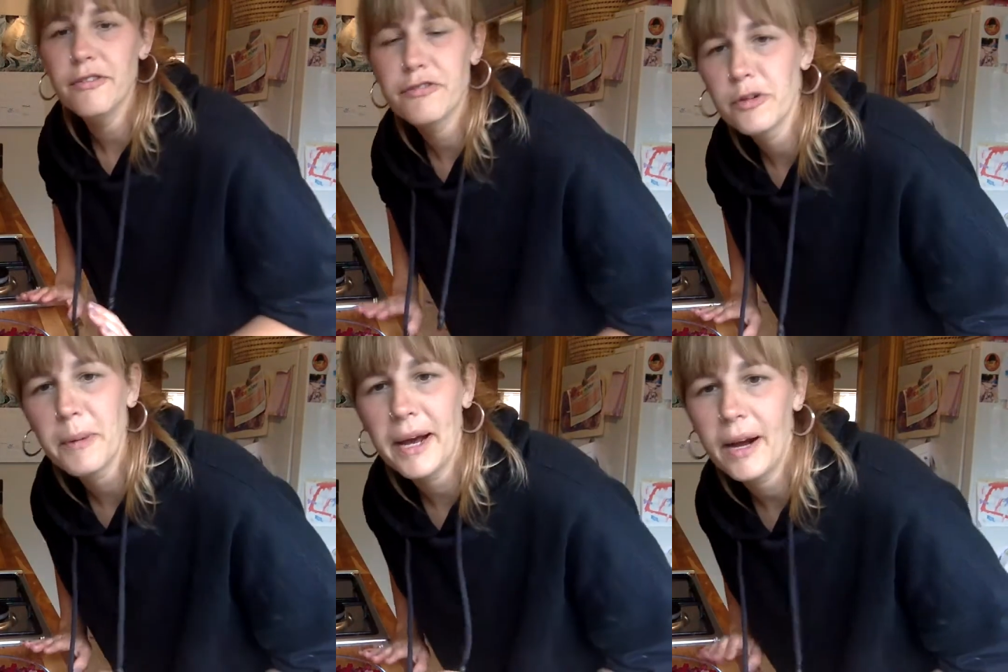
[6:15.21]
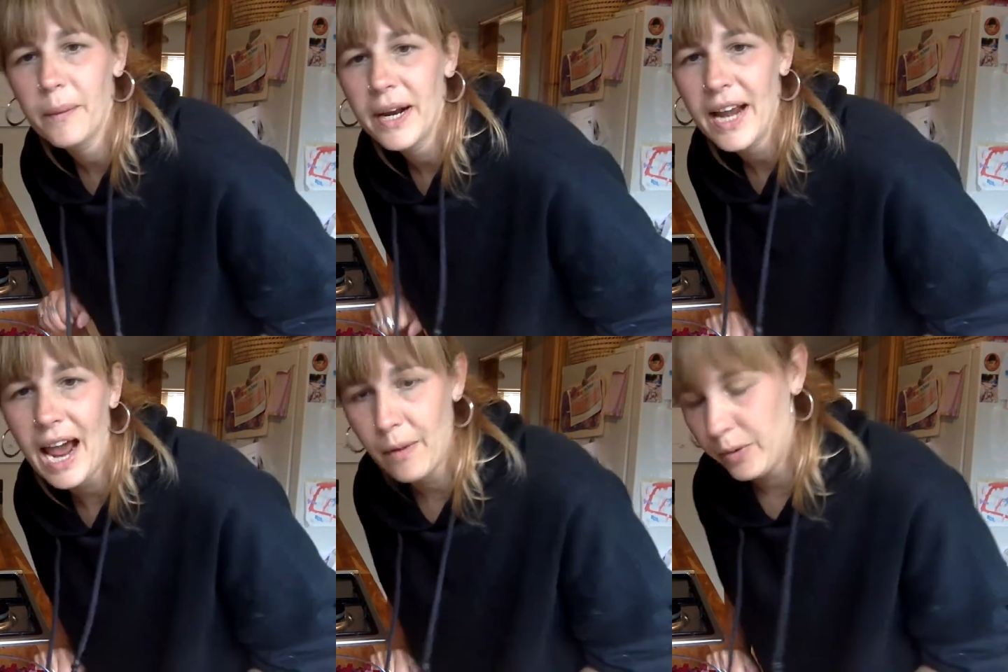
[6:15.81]
for about an
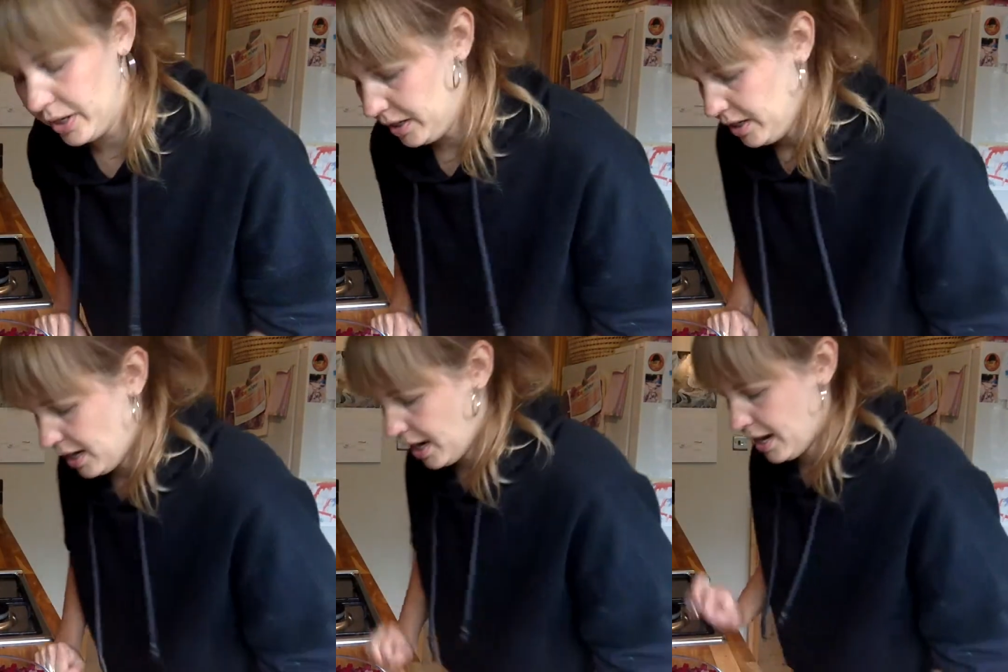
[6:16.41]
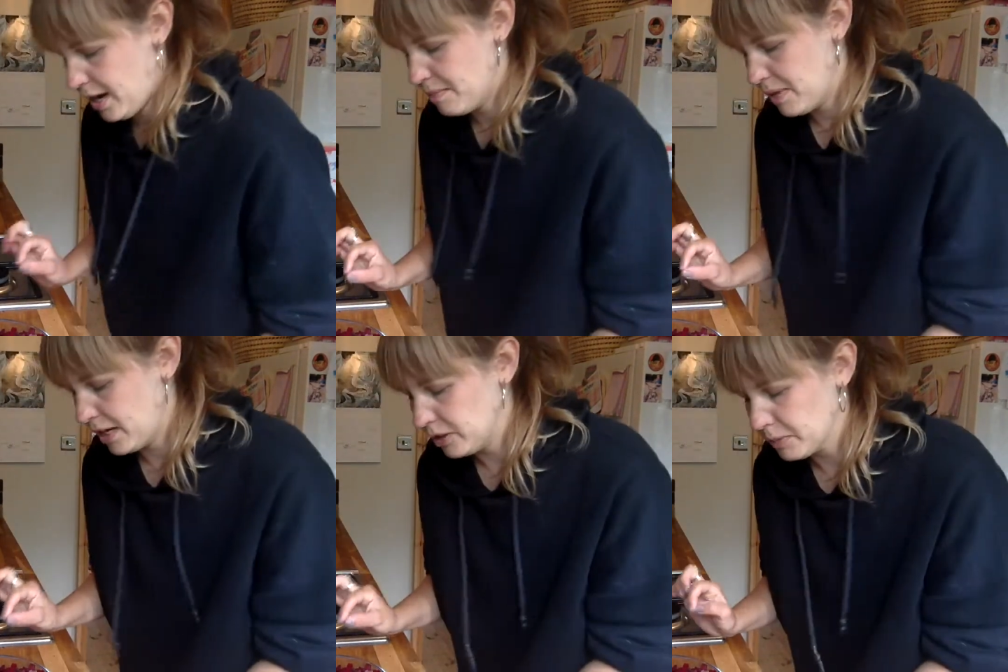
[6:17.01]
hour,
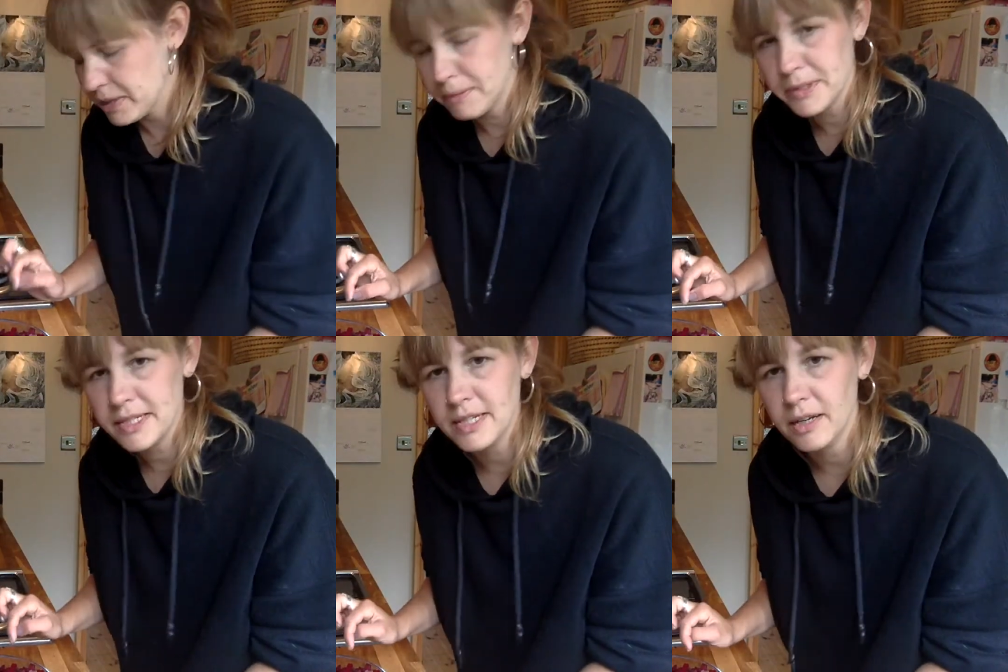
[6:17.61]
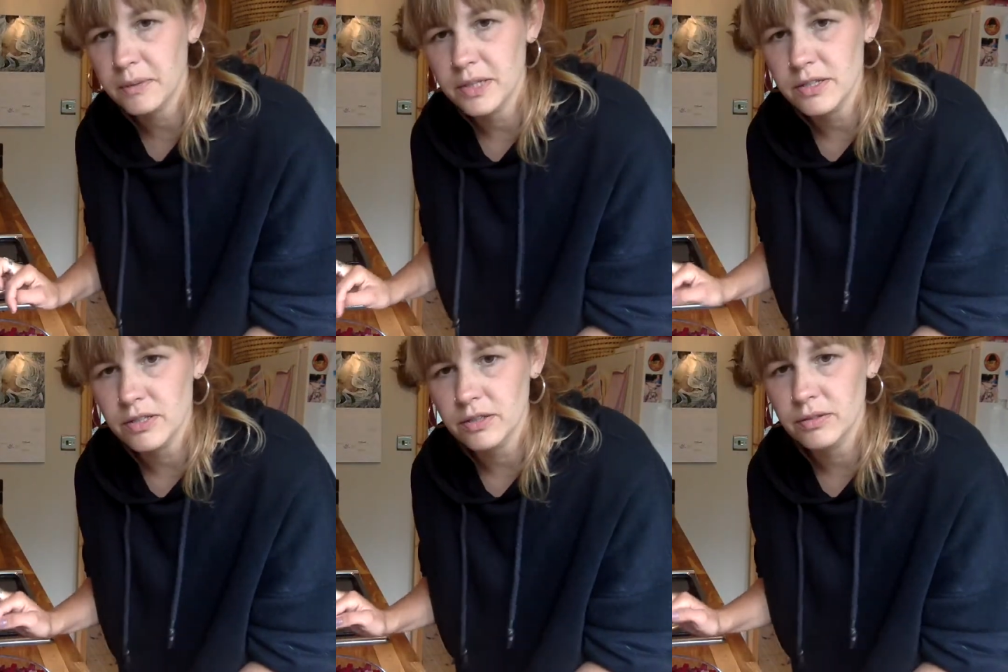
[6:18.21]
and you'll be able to tell when it's
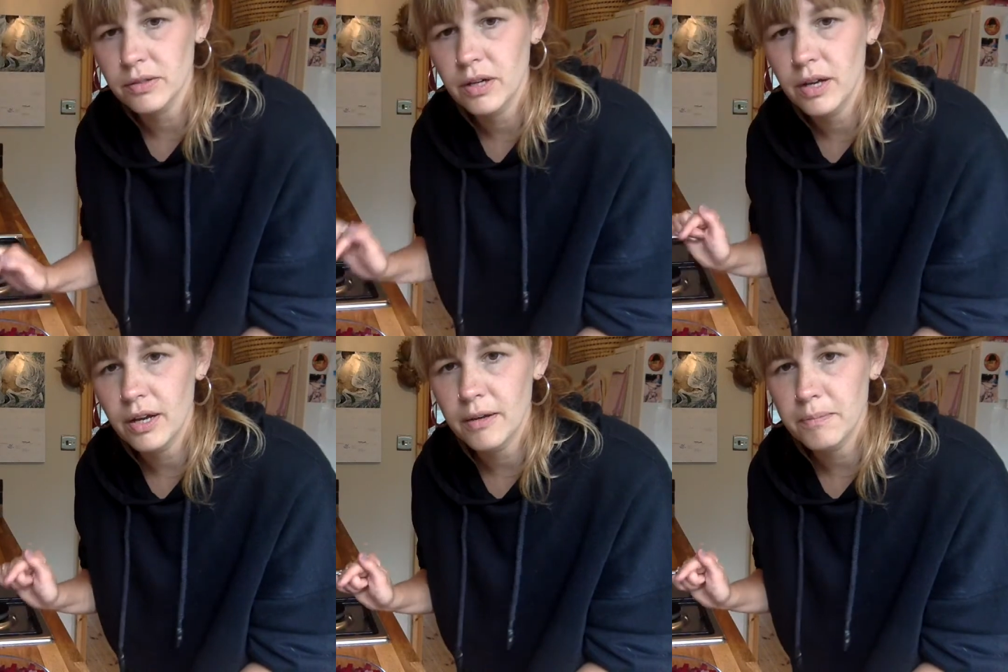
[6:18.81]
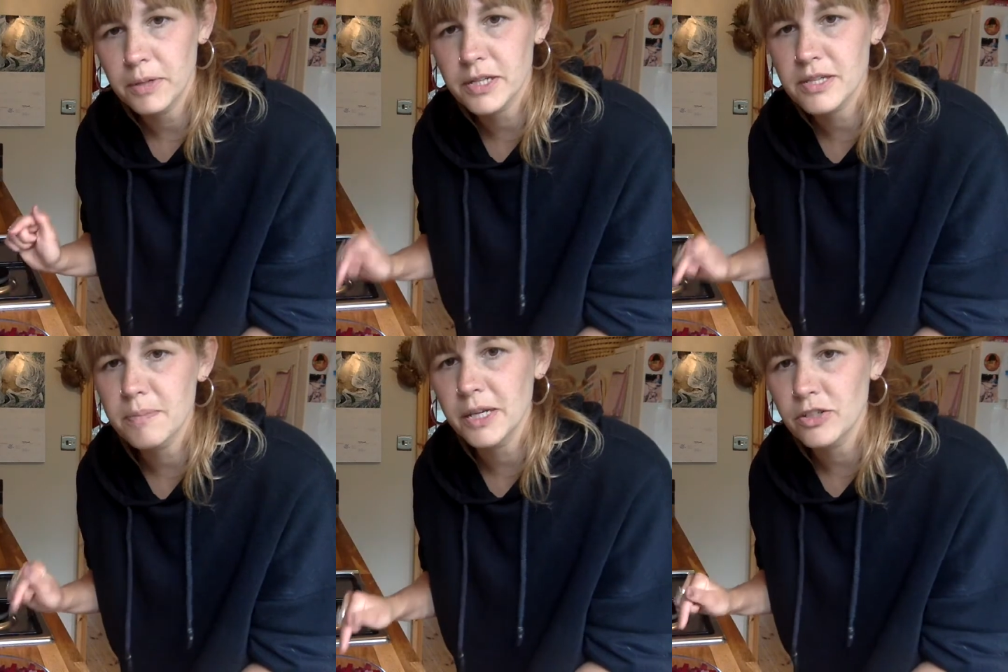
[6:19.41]
done because
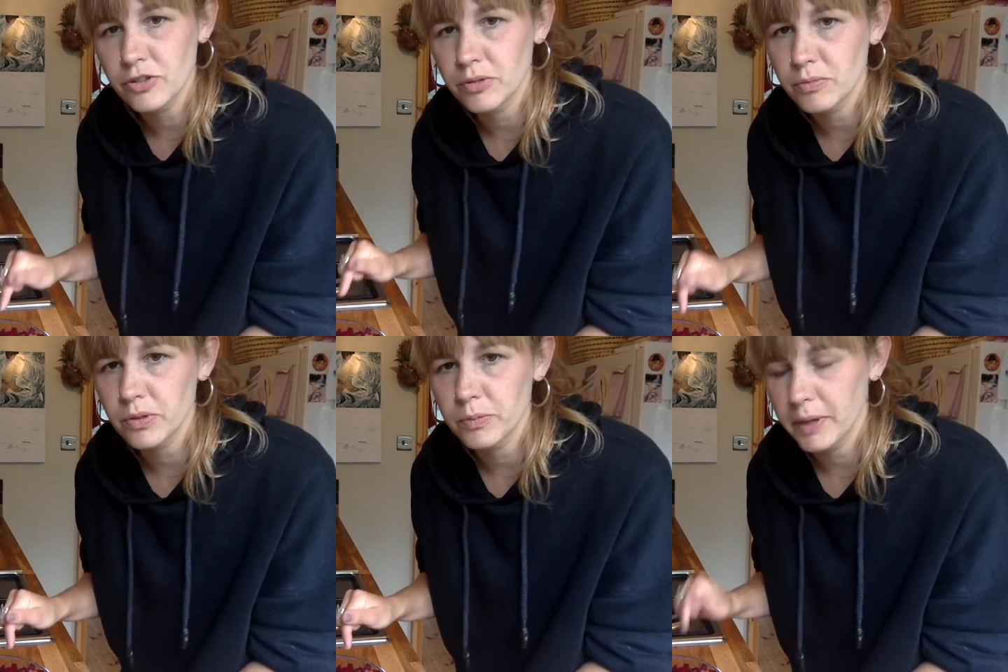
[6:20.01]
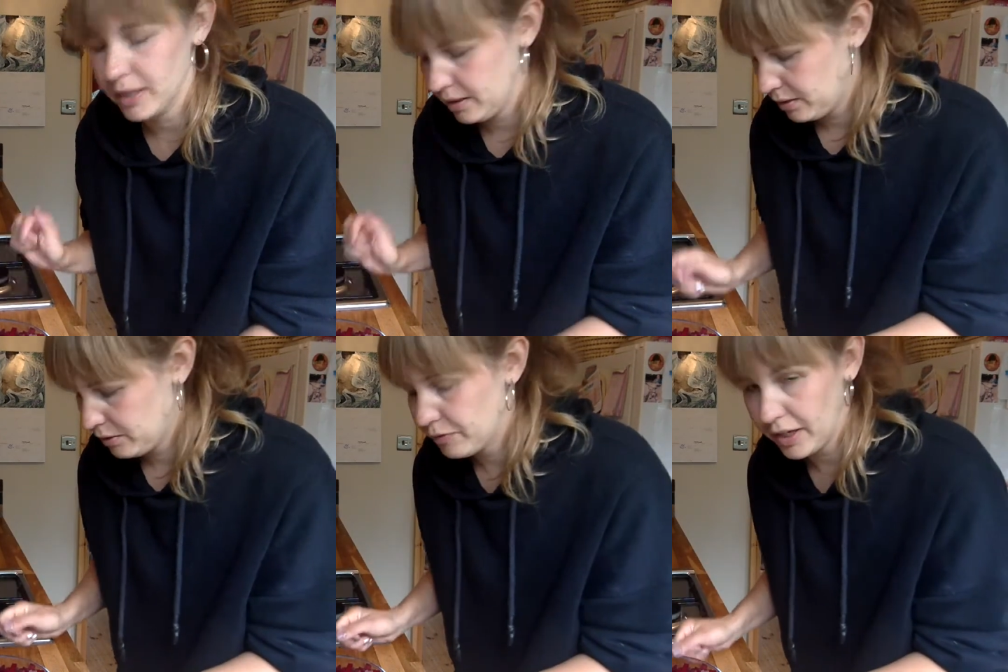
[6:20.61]
the beetroot will be
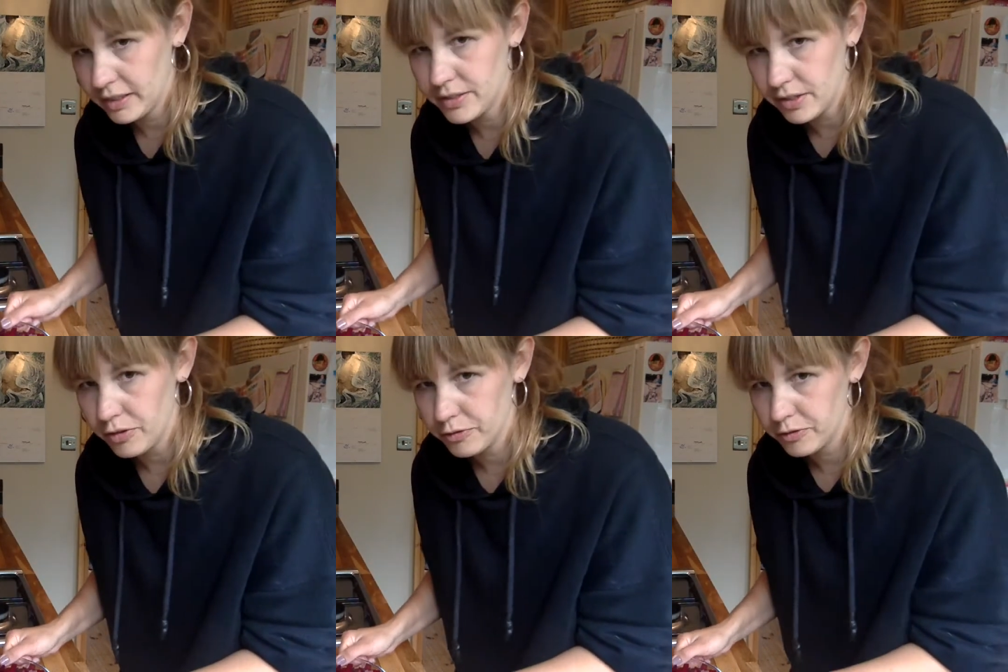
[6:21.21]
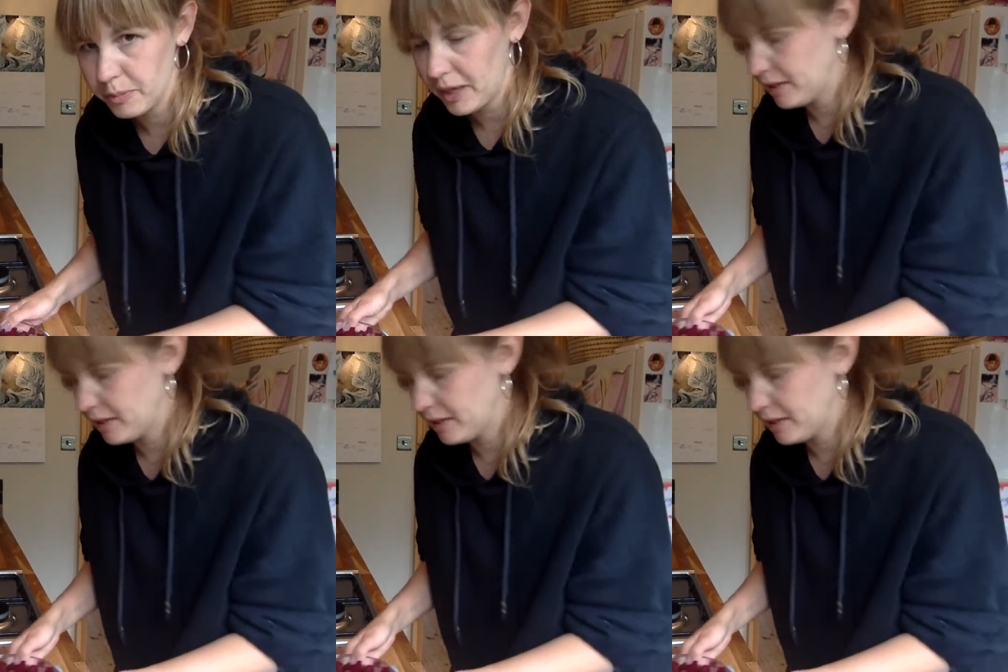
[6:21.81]
fairly soft by